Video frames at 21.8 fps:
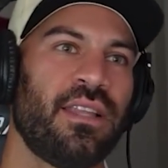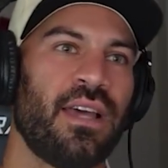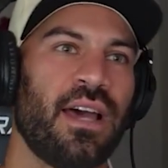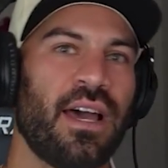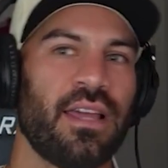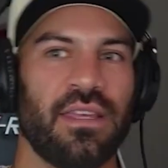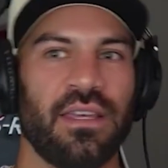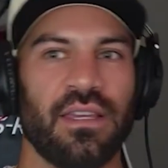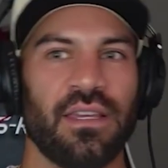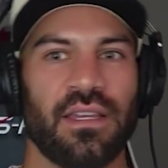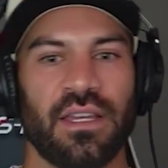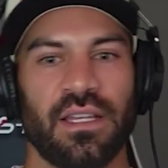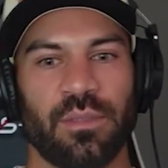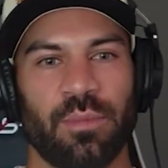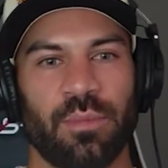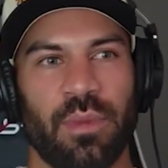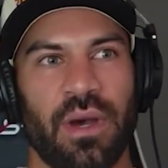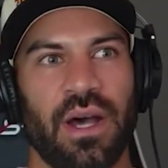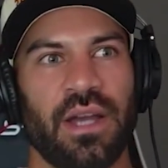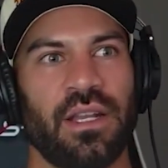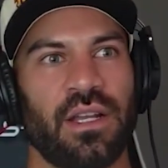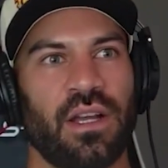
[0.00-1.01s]
I think his
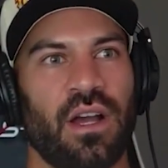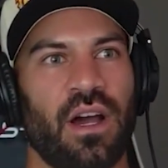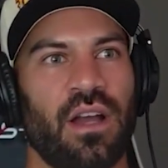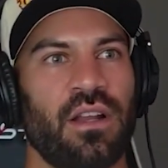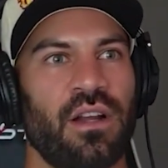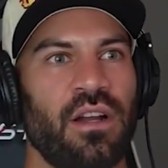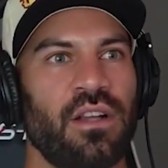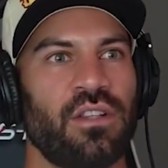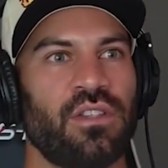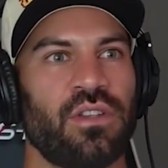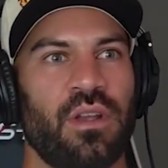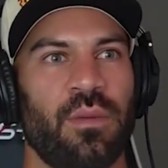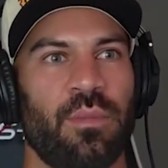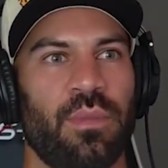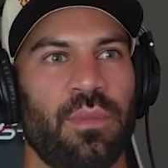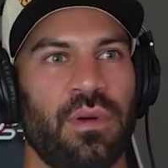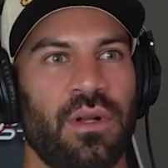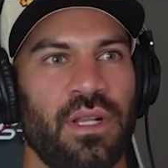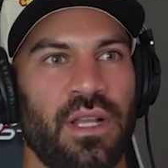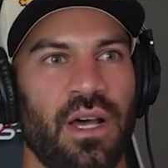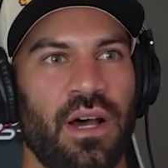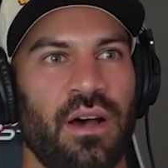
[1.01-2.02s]
partner got hurt, so they
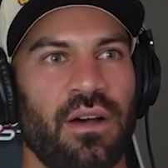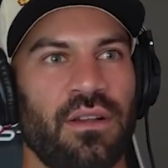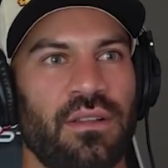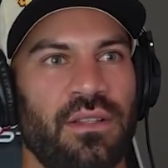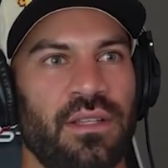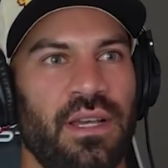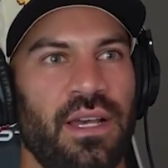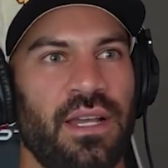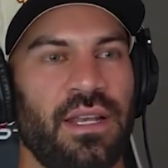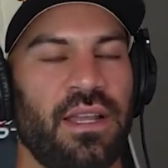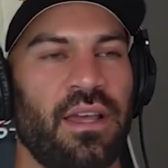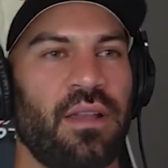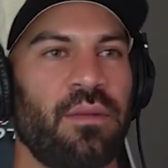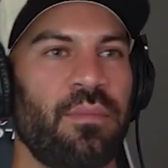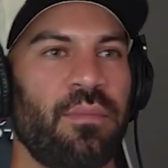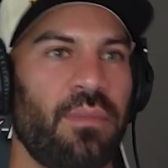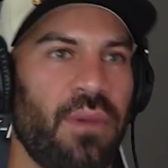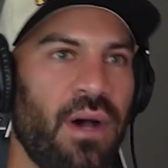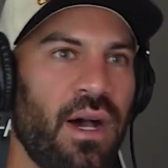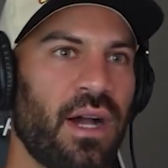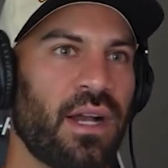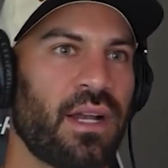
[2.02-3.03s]
pulled out, and then
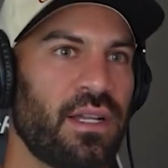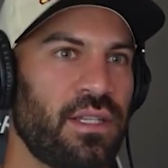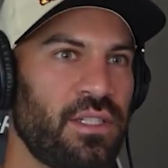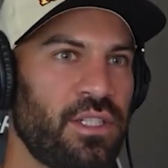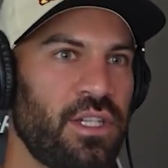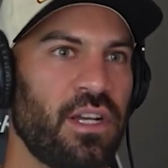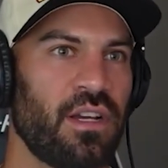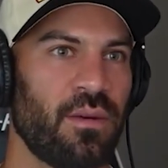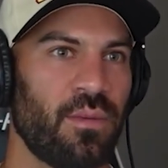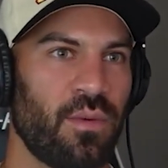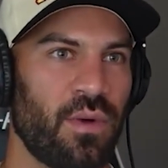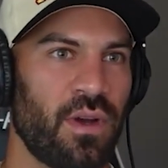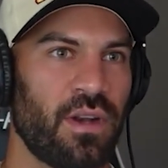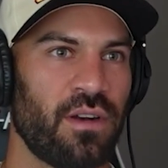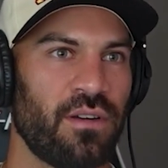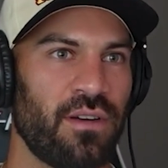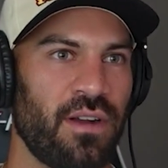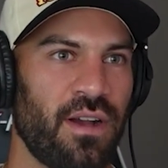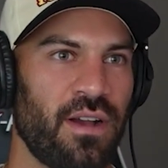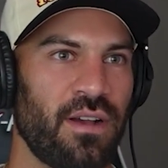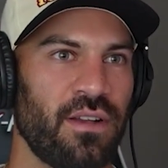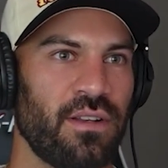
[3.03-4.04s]
Mark and Jacob won a
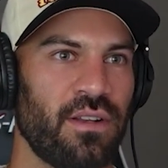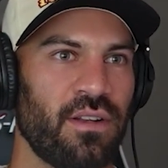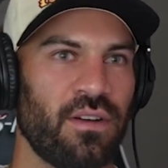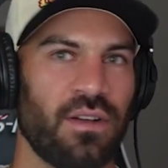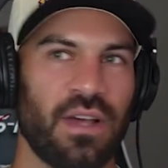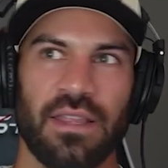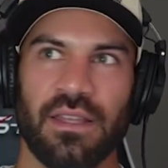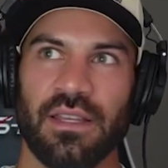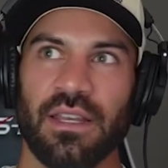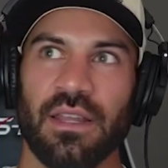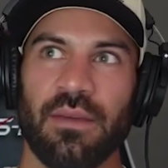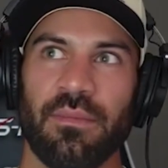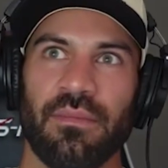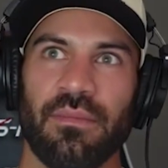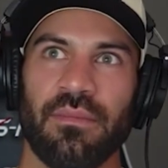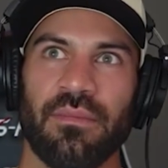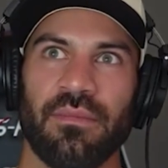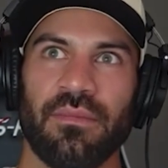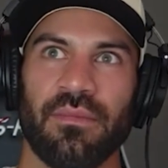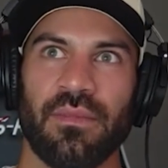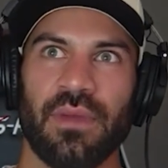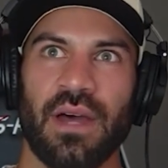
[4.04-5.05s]
round. I think they
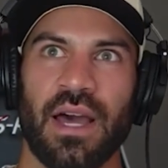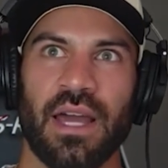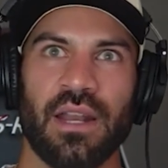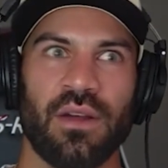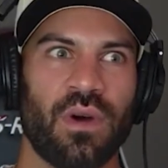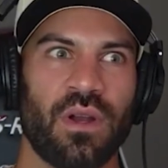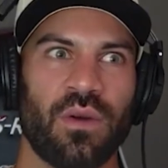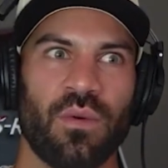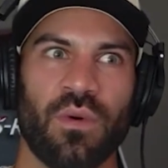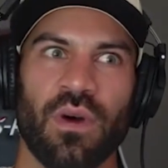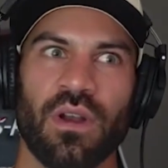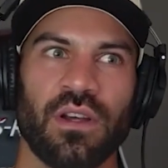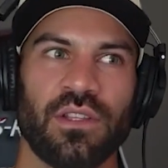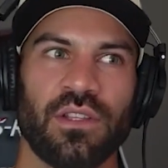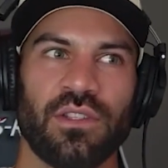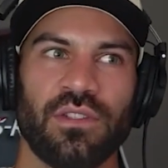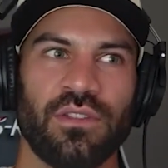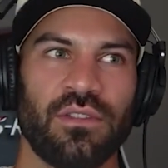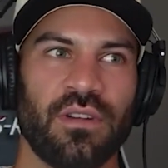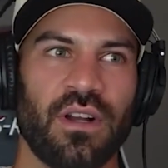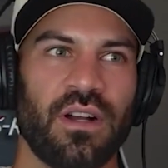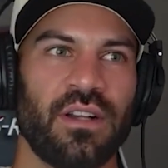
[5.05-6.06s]
either won 1 or
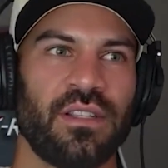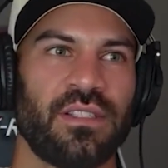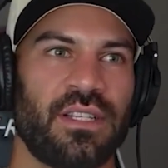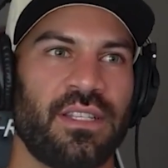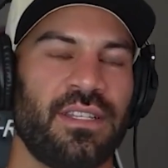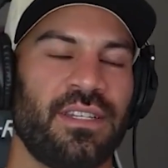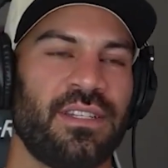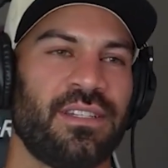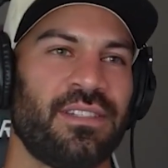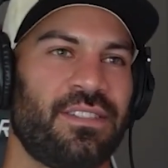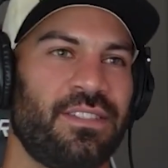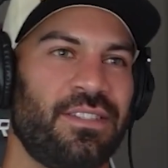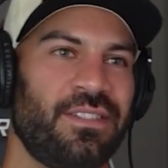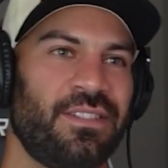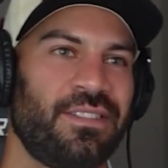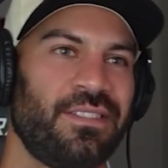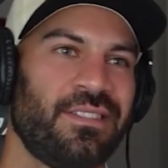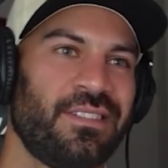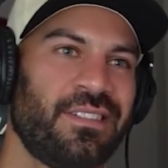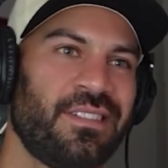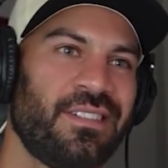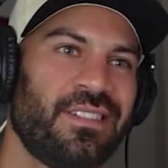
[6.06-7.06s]
2 rounds. I think so.